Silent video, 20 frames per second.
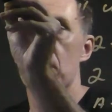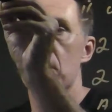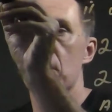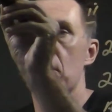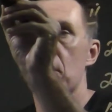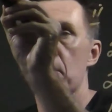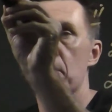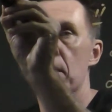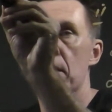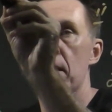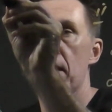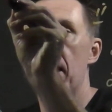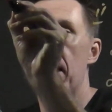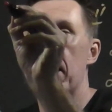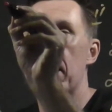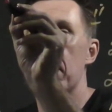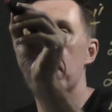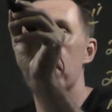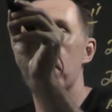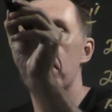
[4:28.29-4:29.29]
So it's going to be
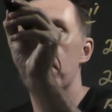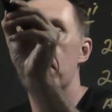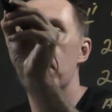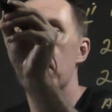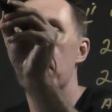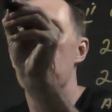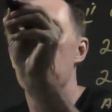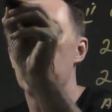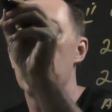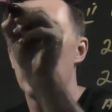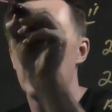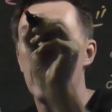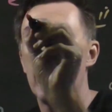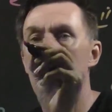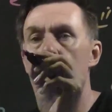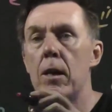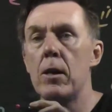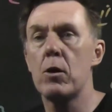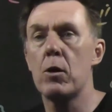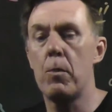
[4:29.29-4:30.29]
negative
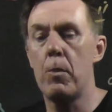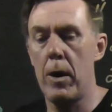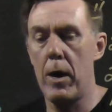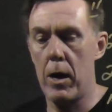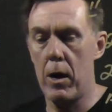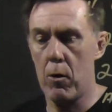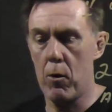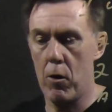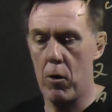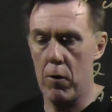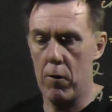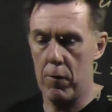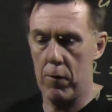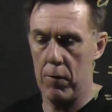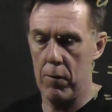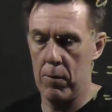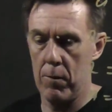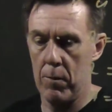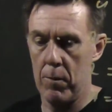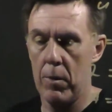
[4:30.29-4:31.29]
e to the power of
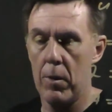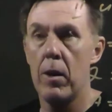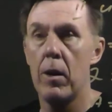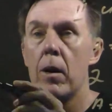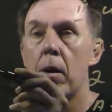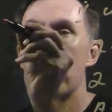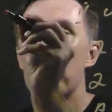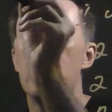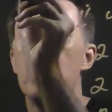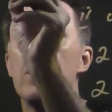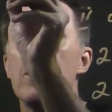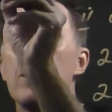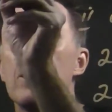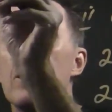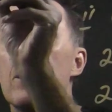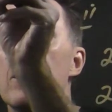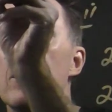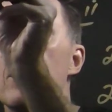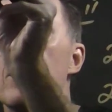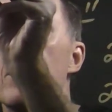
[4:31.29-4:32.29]
b,